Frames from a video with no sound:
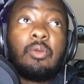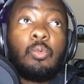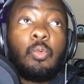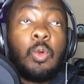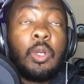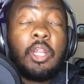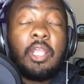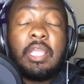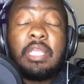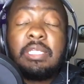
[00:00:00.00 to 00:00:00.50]

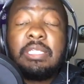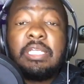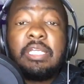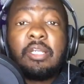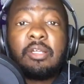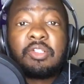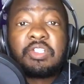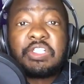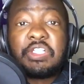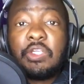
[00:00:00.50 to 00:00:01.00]
we're in
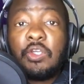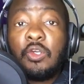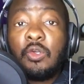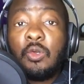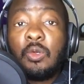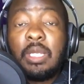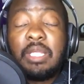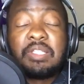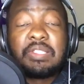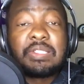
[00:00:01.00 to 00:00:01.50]
year
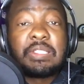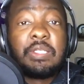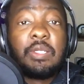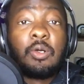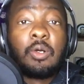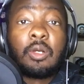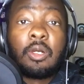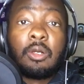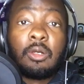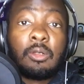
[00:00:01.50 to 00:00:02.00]
two. It's
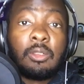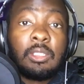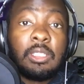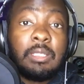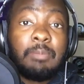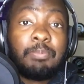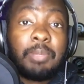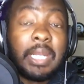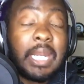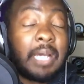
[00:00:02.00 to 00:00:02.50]
still
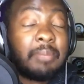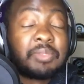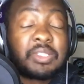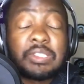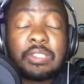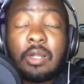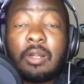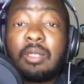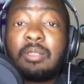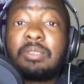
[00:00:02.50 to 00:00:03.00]
early, but I'm
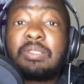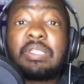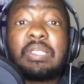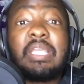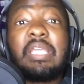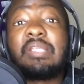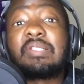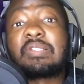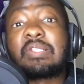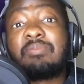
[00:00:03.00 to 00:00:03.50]
starting to
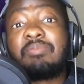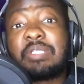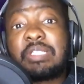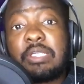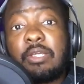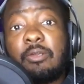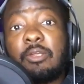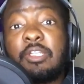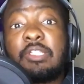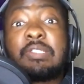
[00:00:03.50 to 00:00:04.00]
get some
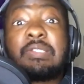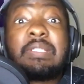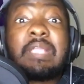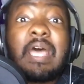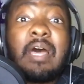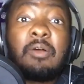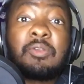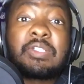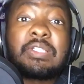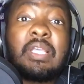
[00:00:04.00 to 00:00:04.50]
serious
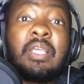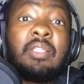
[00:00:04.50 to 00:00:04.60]
doubts.